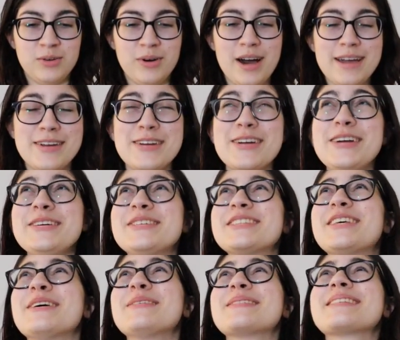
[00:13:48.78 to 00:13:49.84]
Why are you
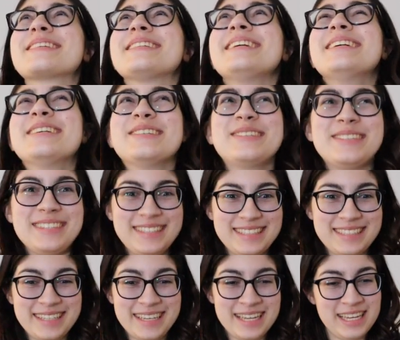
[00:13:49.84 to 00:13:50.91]
so close?
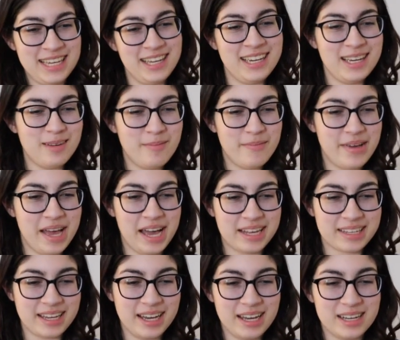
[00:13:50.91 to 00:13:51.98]

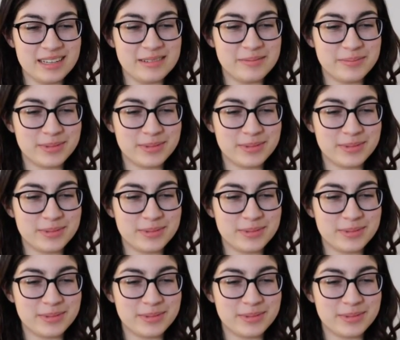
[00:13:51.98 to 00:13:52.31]
Heck, uh,